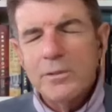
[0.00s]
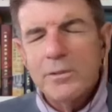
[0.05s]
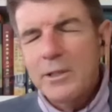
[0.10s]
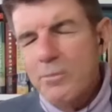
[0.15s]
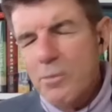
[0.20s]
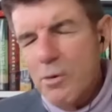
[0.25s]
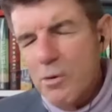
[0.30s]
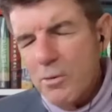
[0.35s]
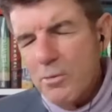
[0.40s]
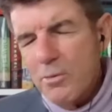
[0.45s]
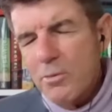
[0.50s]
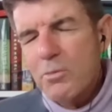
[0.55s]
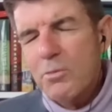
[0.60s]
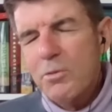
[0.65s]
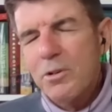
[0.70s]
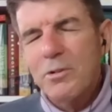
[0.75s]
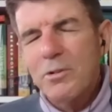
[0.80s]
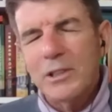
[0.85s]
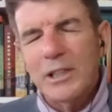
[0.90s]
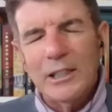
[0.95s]
the
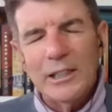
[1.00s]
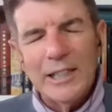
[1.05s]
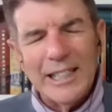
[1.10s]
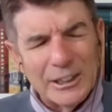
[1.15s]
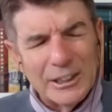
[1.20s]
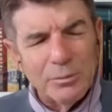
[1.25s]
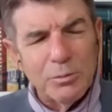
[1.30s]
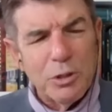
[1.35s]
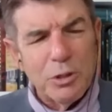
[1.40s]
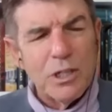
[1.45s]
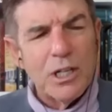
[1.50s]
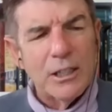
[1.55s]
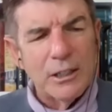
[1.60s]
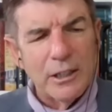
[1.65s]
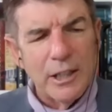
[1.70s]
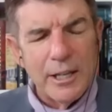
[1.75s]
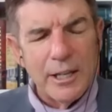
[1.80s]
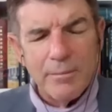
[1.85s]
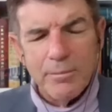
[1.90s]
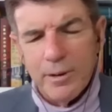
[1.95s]
less we're going to
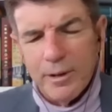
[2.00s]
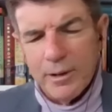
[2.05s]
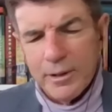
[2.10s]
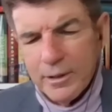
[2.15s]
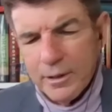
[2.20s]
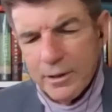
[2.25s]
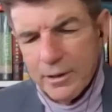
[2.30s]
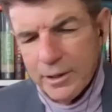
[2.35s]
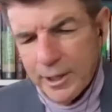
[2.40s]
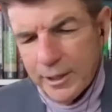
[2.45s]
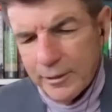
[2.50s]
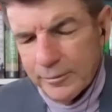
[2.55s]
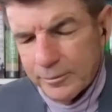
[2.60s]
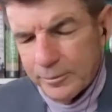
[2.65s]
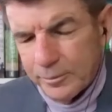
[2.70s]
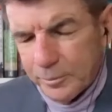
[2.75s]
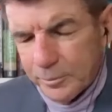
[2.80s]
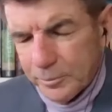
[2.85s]
like Mark Carney.